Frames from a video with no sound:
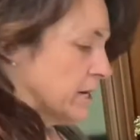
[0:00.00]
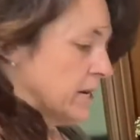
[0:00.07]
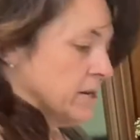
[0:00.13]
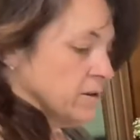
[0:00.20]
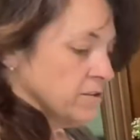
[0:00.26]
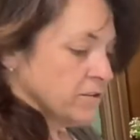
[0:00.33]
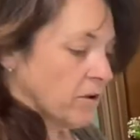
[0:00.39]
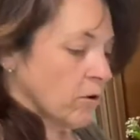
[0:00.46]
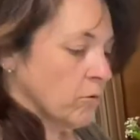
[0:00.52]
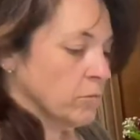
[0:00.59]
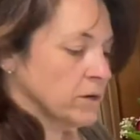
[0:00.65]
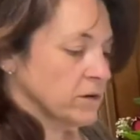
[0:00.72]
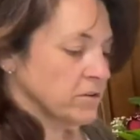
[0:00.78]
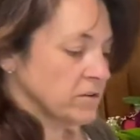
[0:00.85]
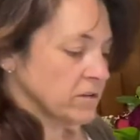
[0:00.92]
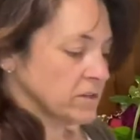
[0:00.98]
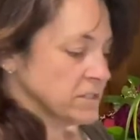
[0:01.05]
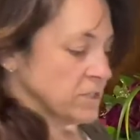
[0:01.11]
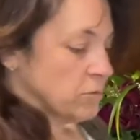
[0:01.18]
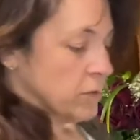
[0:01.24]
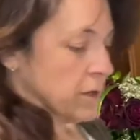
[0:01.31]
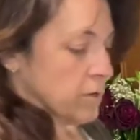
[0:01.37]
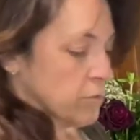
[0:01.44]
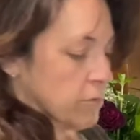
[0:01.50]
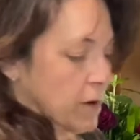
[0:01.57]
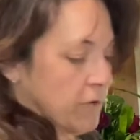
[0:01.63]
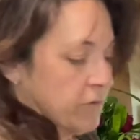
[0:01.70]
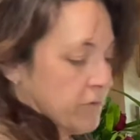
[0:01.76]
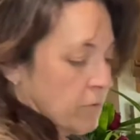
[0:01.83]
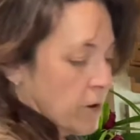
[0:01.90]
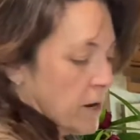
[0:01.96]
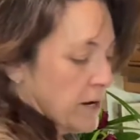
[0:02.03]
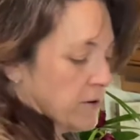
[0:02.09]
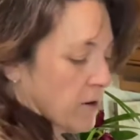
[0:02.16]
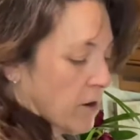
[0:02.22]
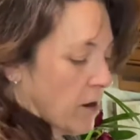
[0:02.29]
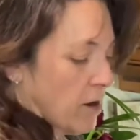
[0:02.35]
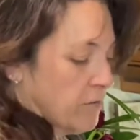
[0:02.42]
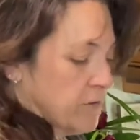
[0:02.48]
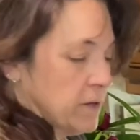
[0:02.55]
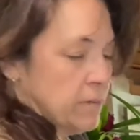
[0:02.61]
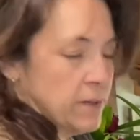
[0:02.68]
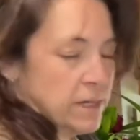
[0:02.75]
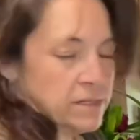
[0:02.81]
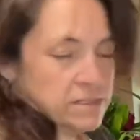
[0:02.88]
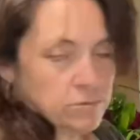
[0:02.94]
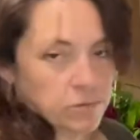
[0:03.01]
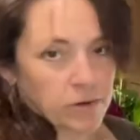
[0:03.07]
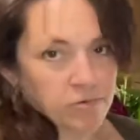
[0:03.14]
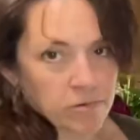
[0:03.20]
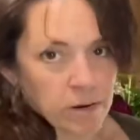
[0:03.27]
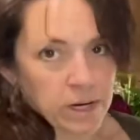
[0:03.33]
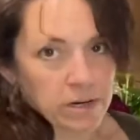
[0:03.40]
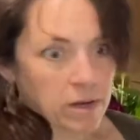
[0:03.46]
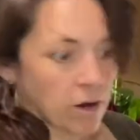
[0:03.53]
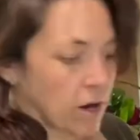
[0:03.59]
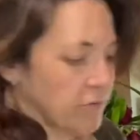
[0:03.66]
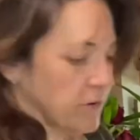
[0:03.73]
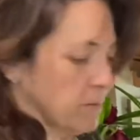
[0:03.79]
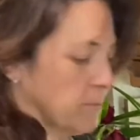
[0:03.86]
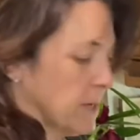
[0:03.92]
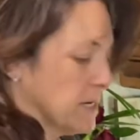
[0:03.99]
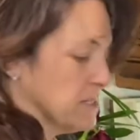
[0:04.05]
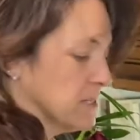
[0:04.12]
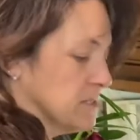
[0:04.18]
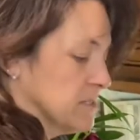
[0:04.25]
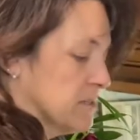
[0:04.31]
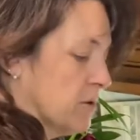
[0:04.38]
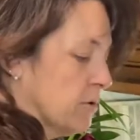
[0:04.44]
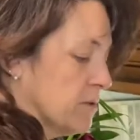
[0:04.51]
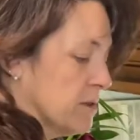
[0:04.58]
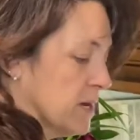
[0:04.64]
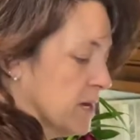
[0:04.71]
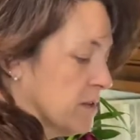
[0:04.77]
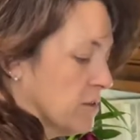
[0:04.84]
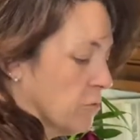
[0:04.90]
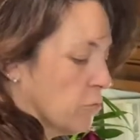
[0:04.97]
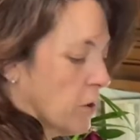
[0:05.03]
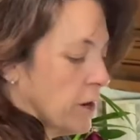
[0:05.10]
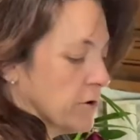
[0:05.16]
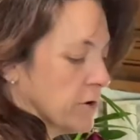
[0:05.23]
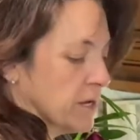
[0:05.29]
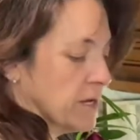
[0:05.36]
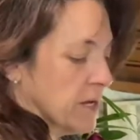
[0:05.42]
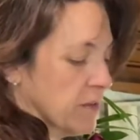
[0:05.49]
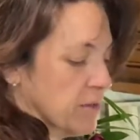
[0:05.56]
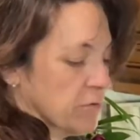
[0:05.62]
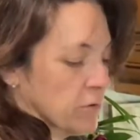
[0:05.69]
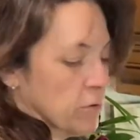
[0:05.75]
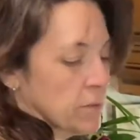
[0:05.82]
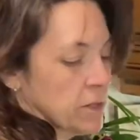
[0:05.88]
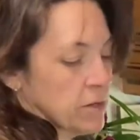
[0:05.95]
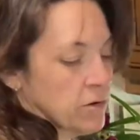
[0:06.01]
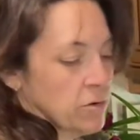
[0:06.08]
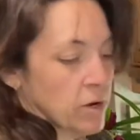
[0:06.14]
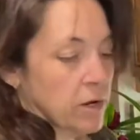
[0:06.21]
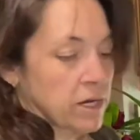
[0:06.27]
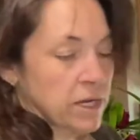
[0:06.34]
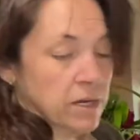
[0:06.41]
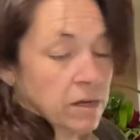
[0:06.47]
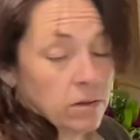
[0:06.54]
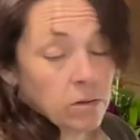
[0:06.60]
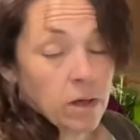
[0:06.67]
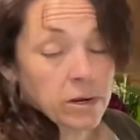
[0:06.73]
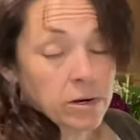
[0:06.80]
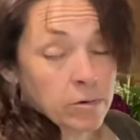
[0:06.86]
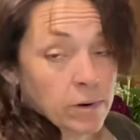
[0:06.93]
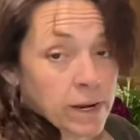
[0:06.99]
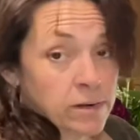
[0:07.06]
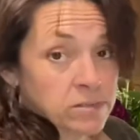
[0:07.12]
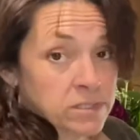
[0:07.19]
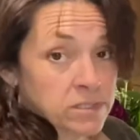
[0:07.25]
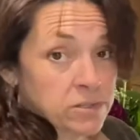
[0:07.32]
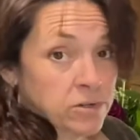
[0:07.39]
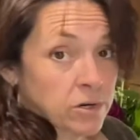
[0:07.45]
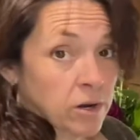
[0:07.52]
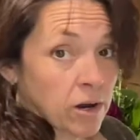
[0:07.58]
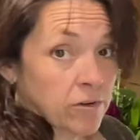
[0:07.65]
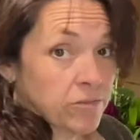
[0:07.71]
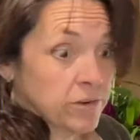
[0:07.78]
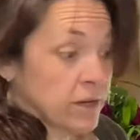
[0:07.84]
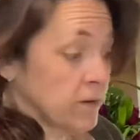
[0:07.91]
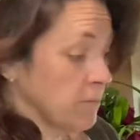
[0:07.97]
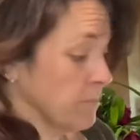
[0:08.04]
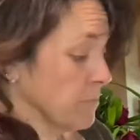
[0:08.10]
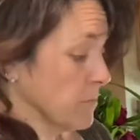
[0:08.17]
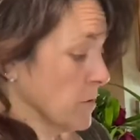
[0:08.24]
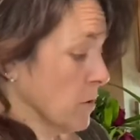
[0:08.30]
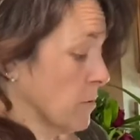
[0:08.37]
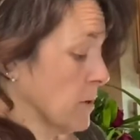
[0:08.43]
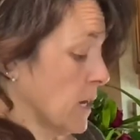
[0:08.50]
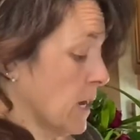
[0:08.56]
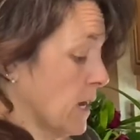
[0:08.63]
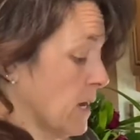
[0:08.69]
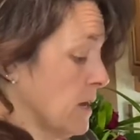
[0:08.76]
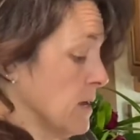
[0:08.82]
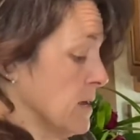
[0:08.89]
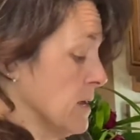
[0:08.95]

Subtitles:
And so when you do this, you want to rough grind coffee because the rough grind coffee makes it so that the water can get through, but then you're not getting a lot of grounds in your coffee. Okay.